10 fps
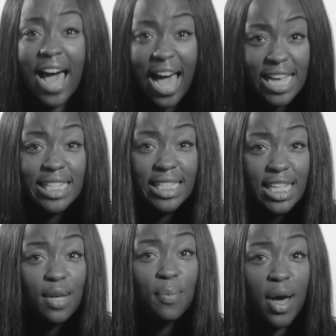I
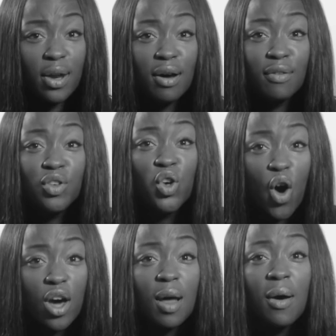see the amount of
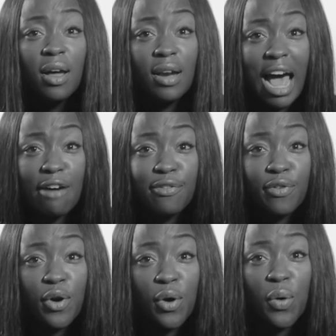
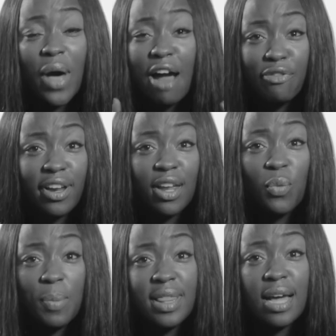non-Afro-African
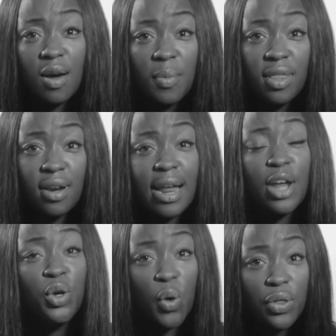women that come in there, and
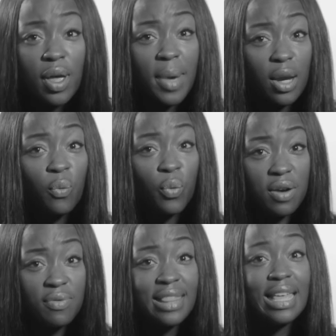I know the amount of
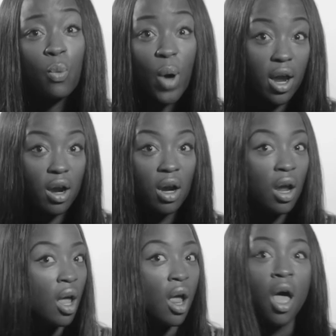weave that they wear.
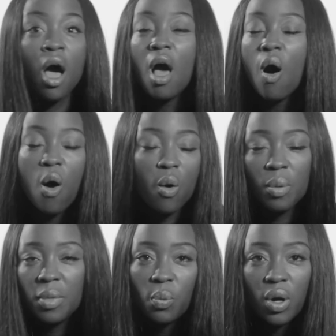All
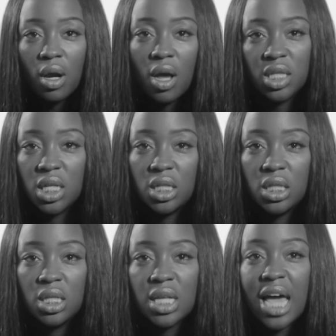women wear
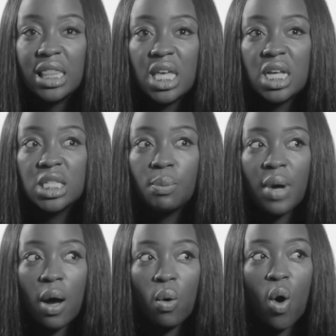extensions. I think it's
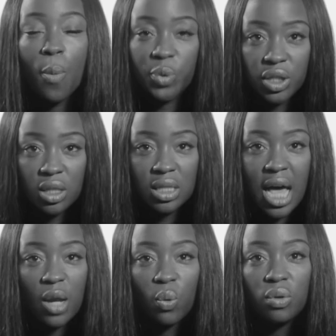about options.
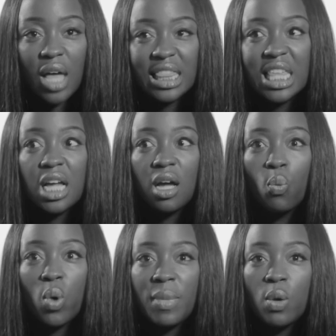I think
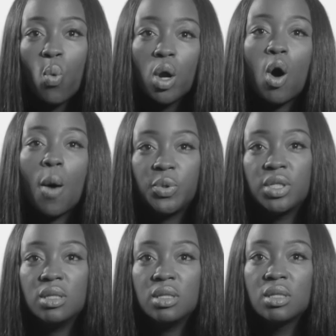women want
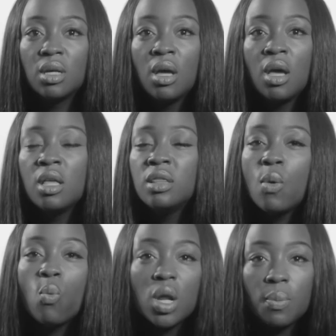options.
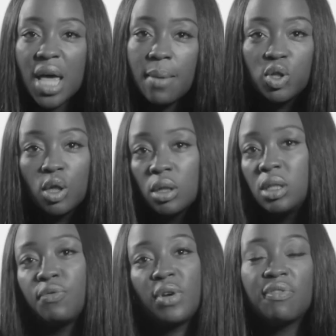They want to be able to
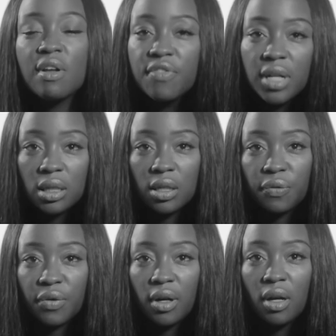look different if they're feeling
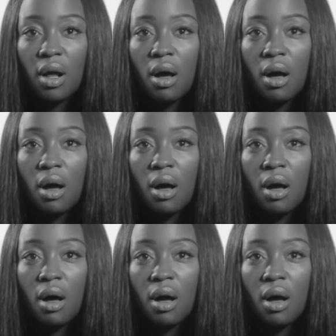different.